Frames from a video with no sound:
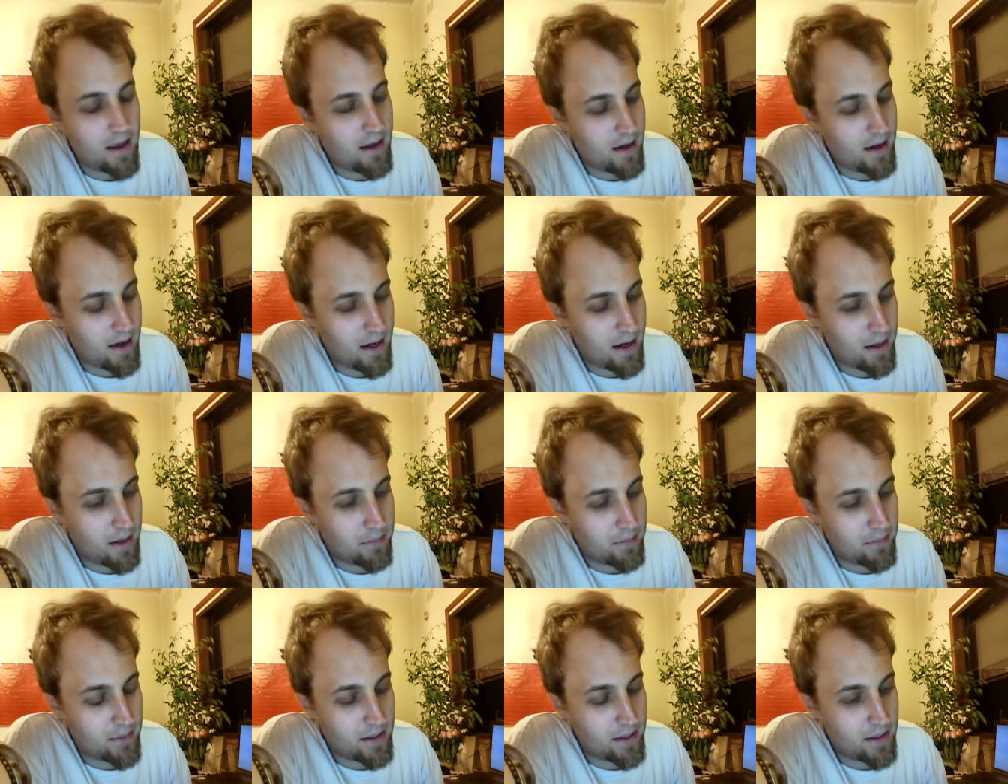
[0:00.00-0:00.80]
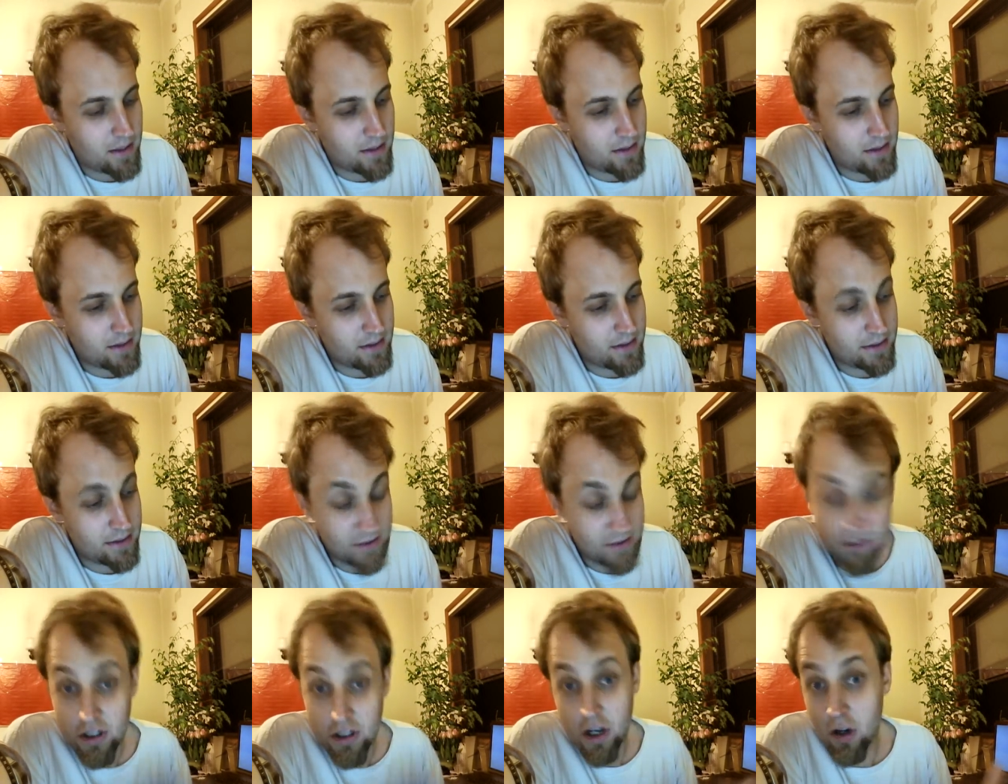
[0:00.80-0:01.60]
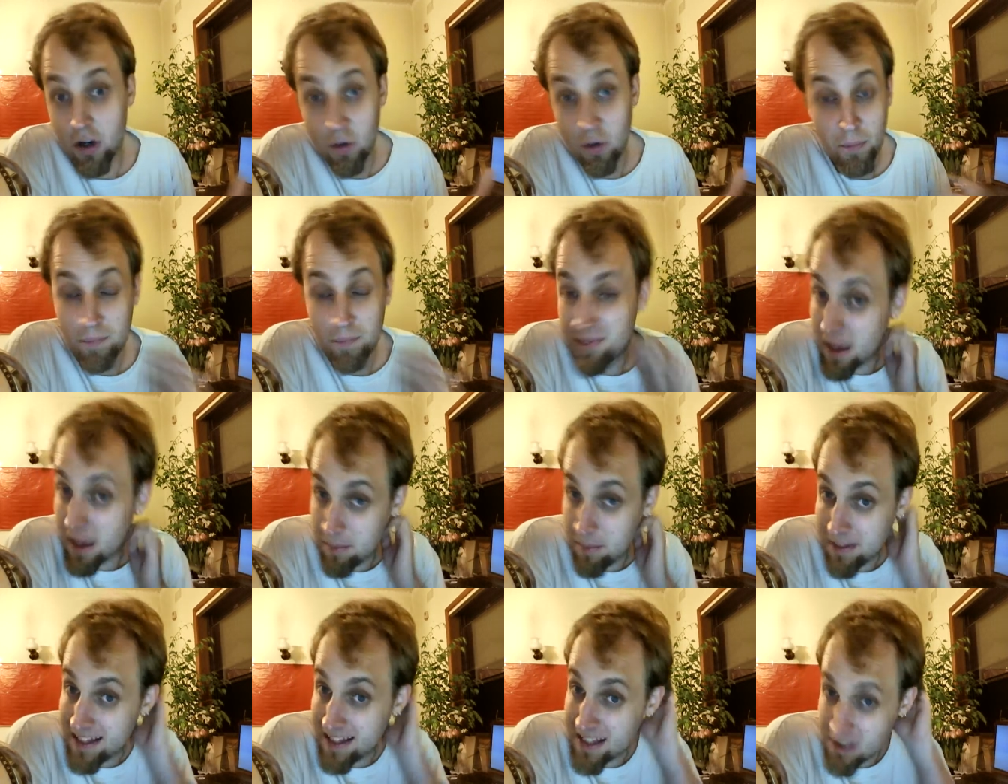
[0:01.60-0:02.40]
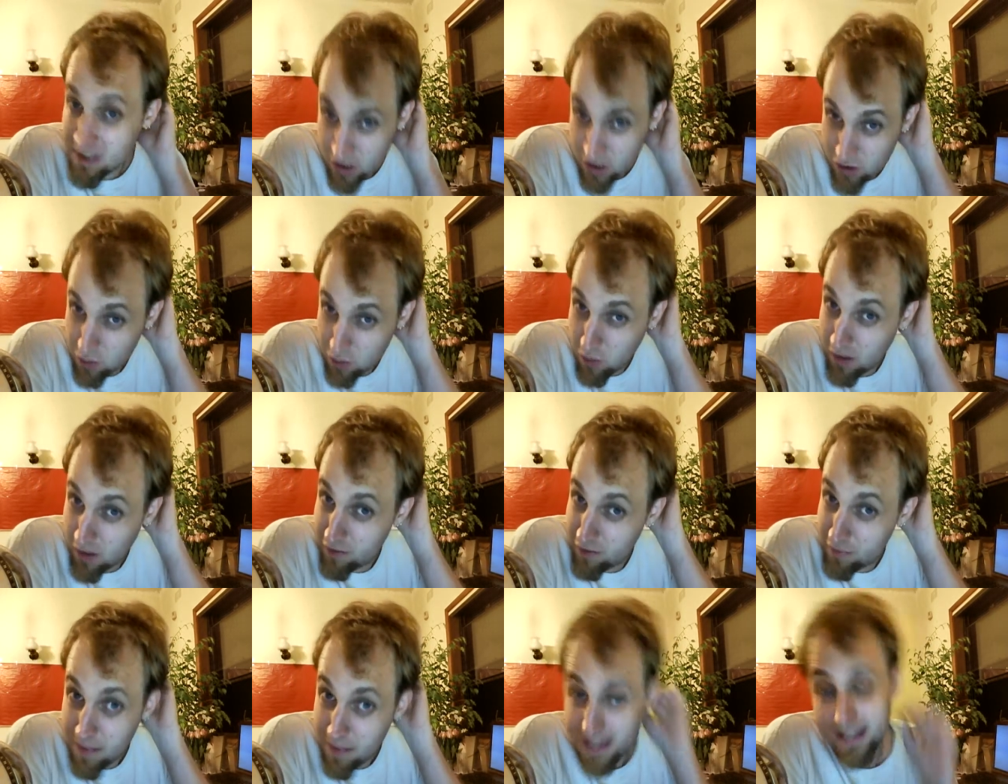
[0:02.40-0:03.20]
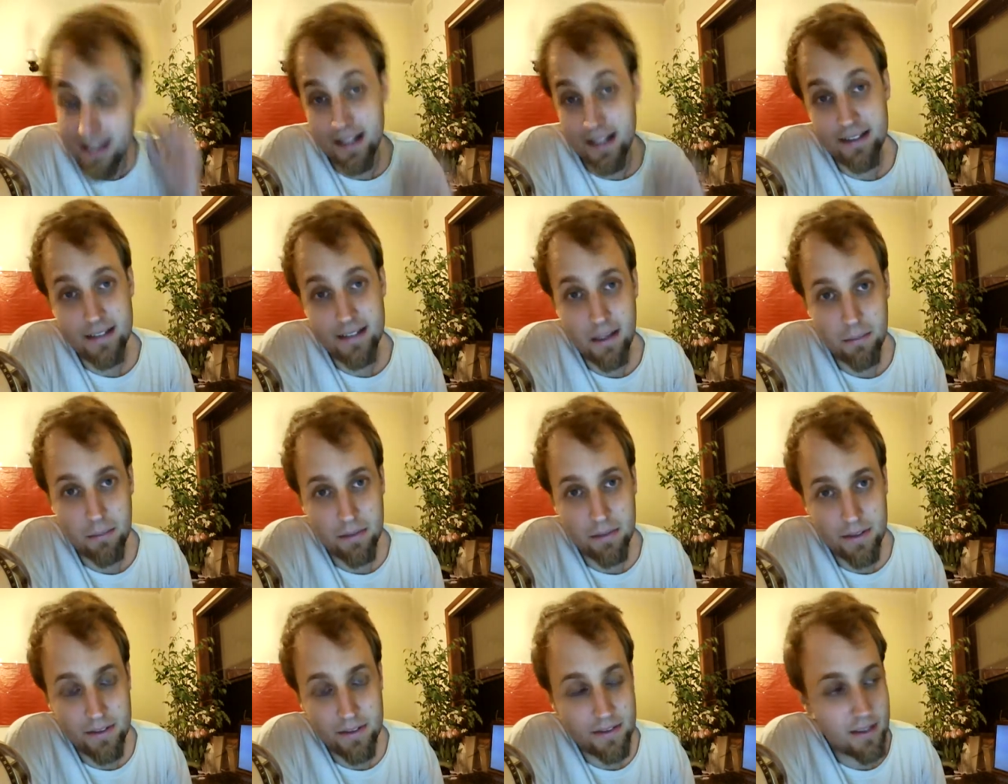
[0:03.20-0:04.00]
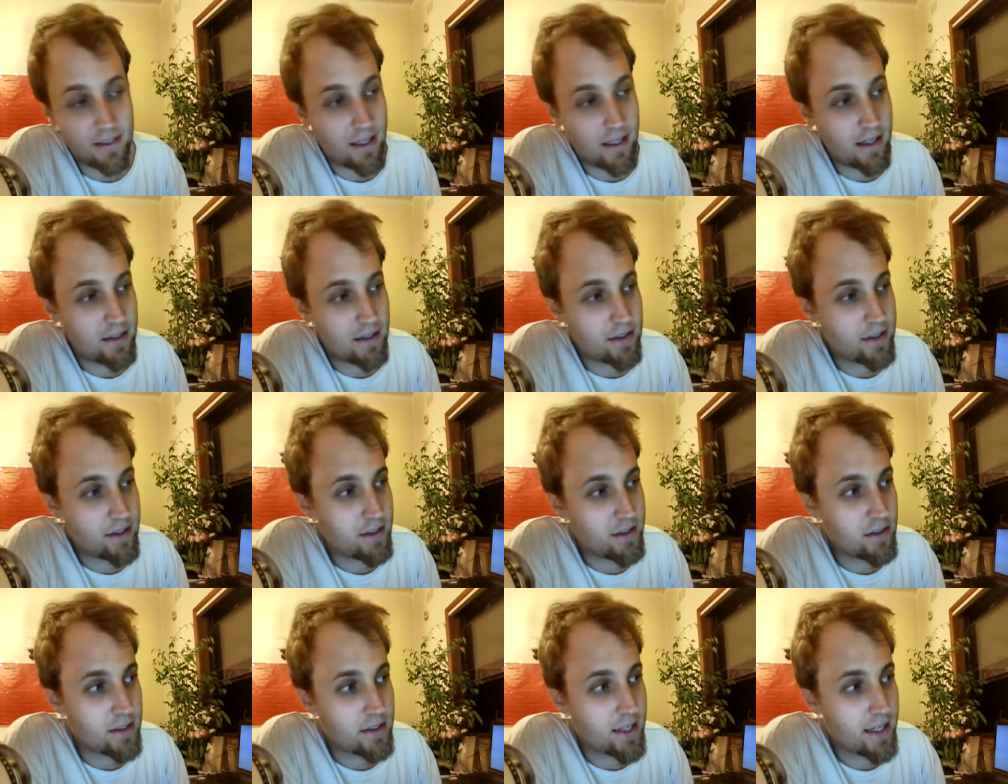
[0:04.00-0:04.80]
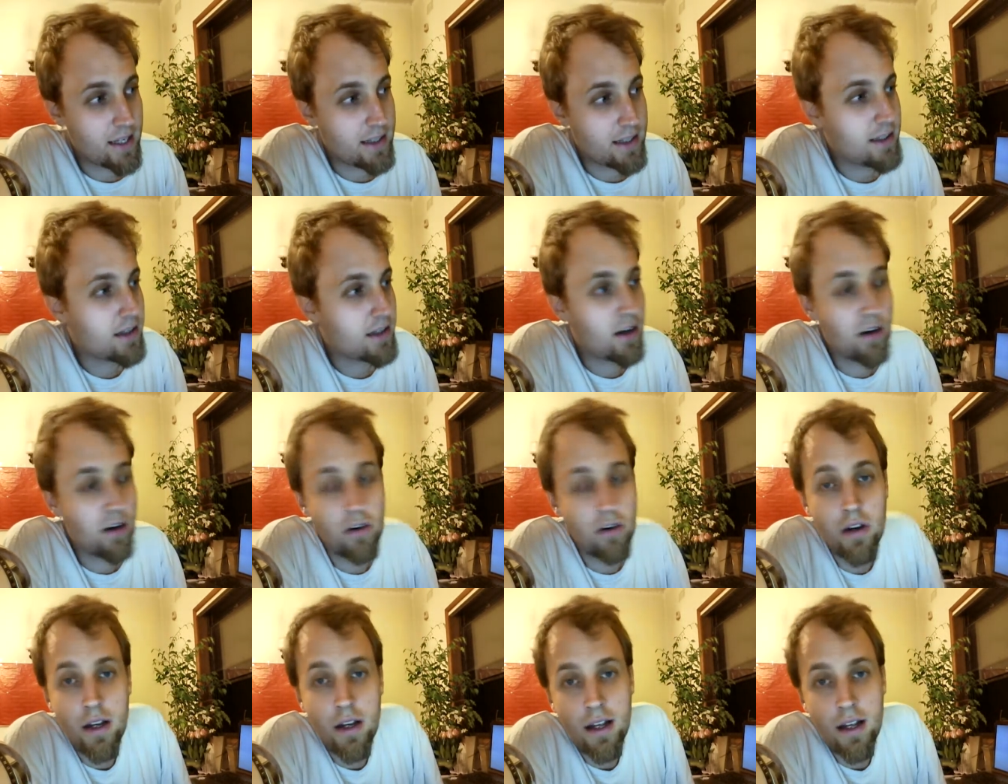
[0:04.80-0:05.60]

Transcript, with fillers: Um, so, I mean, that's just one of many examples. Uh, you can look at, you know,